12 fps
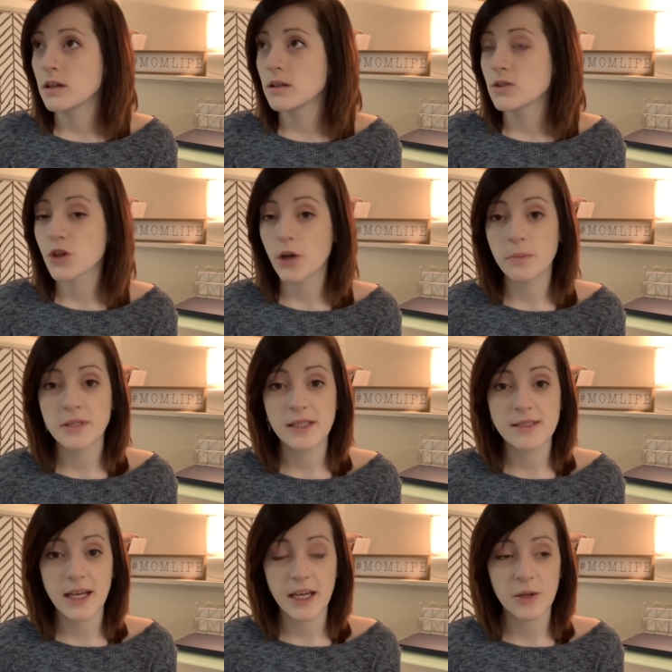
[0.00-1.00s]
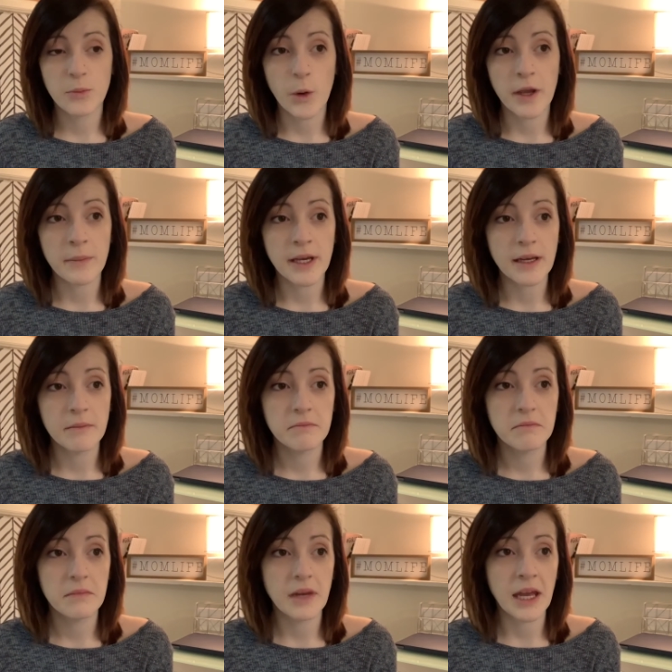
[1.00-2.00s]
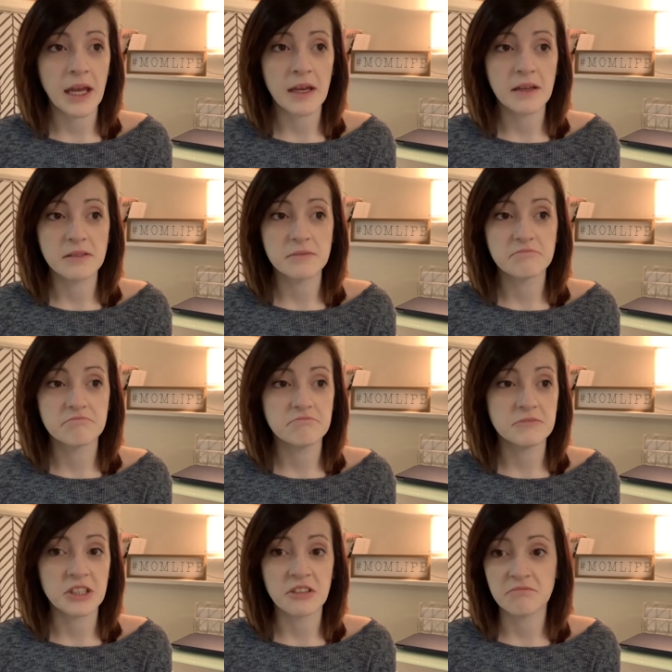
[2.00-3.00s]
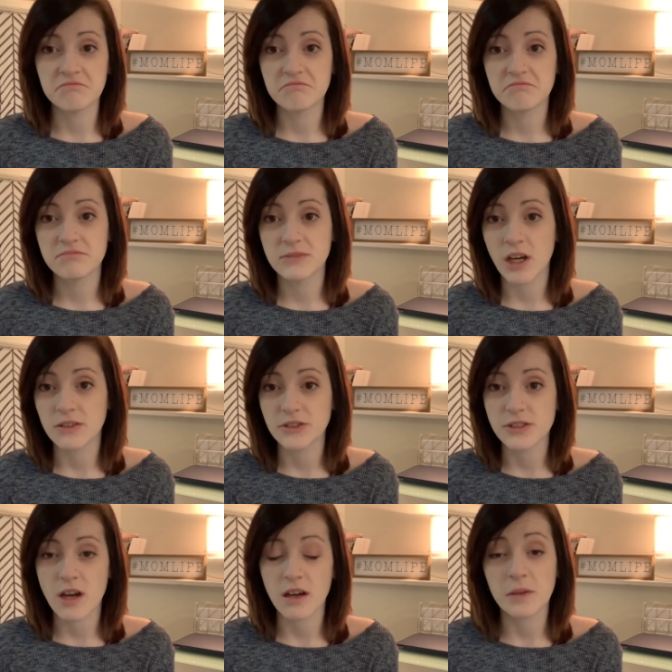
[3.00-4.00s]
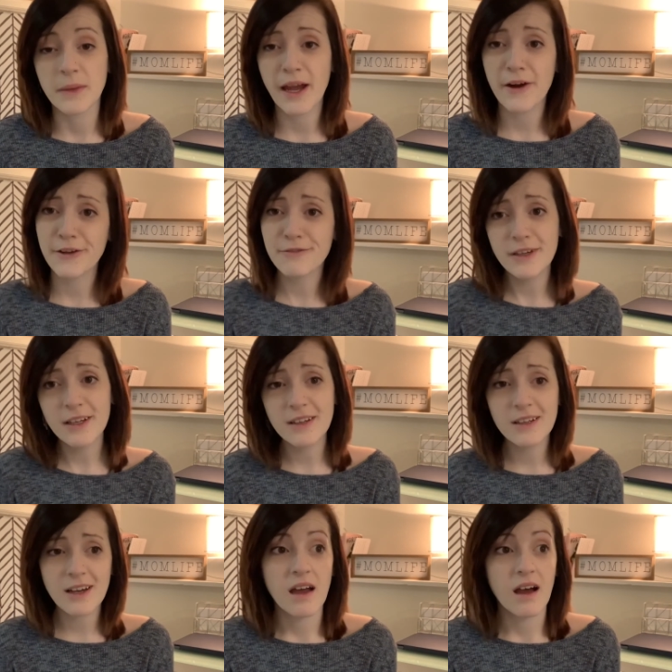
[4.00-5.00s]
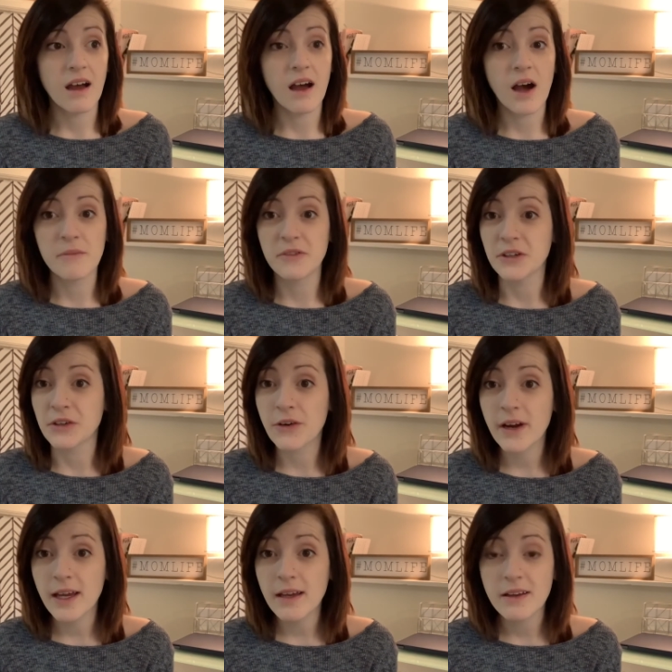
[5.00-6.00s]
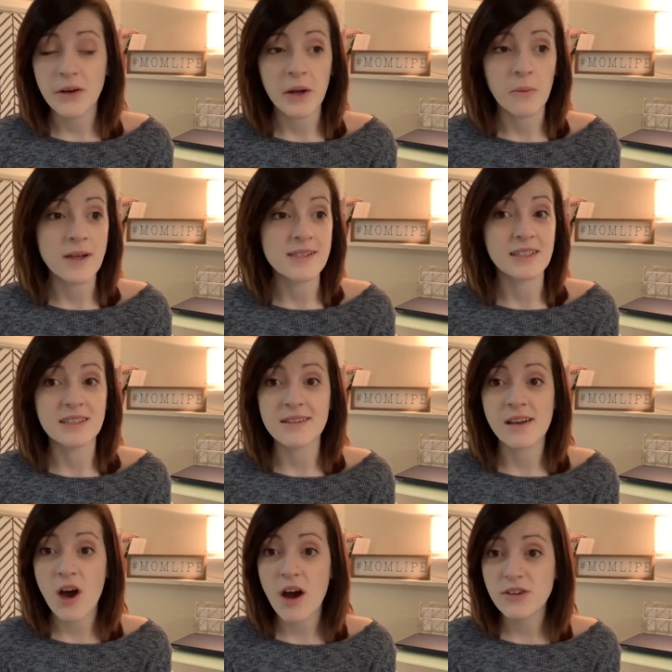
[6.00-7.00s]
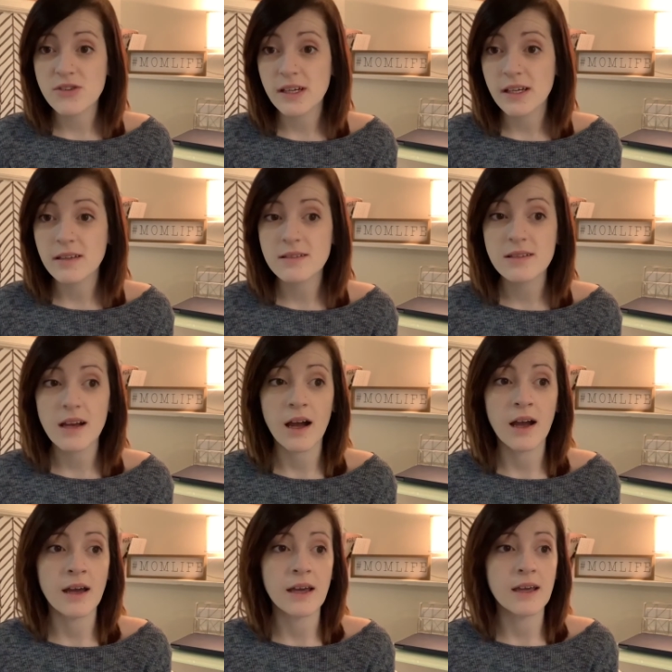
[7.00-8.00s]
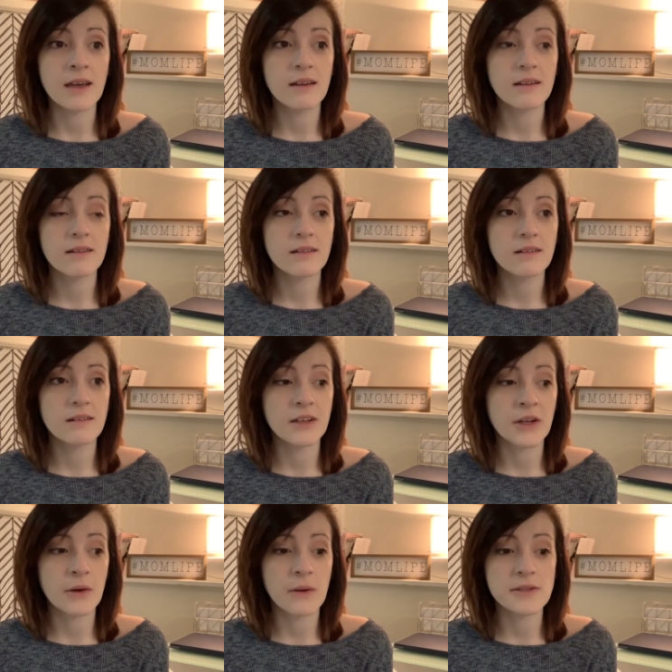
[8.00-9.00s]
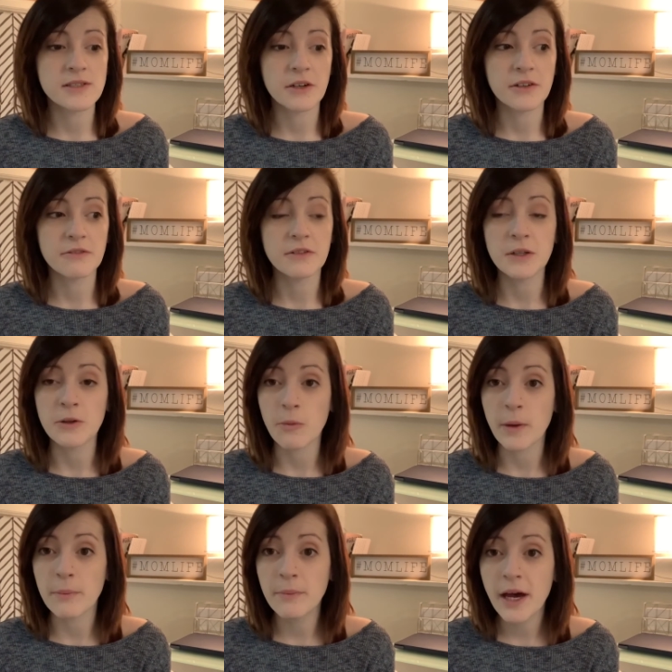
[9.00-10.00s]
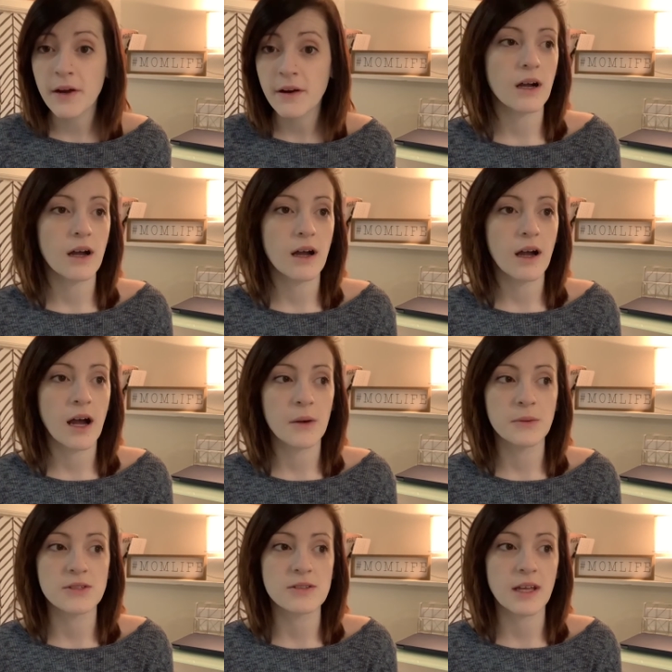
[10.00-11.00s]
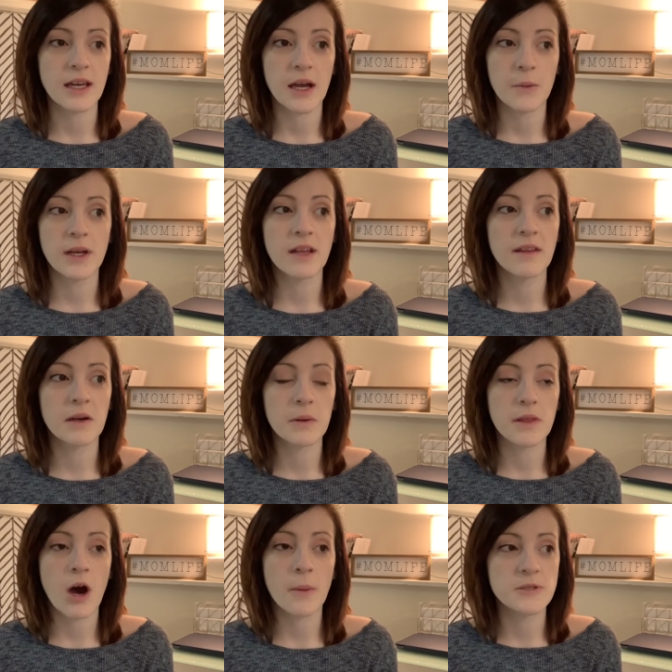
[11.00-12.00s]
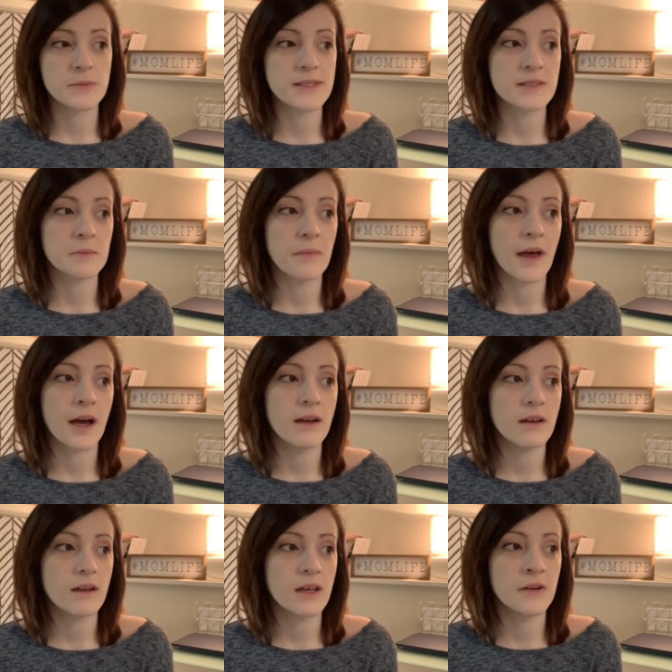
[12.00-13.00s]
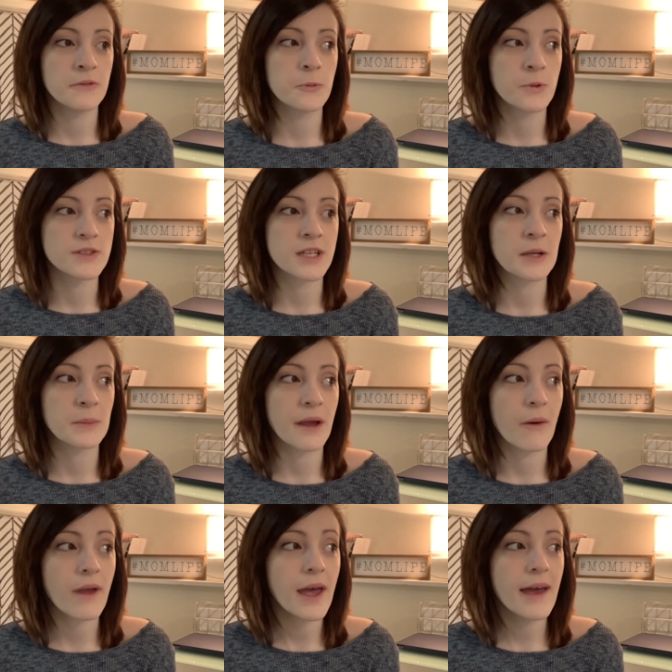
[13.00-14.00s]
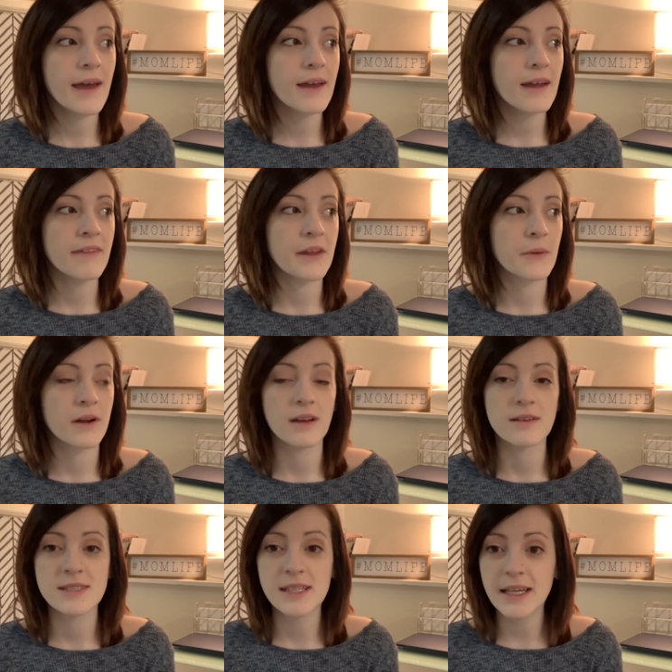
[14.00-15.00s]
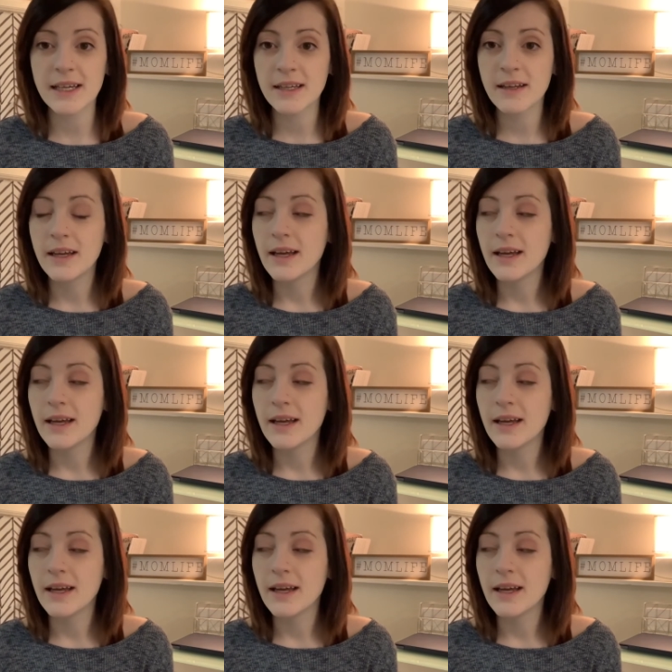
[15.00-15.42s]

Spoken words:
showed up to the second appointment, and doctor's talking to me, how are you feeling? I'm feeling great. I wasn't as nauseous. I was starting to feel a little bit better. I was like, I went in there with optimism that it was gonna be okay and they were gonna see it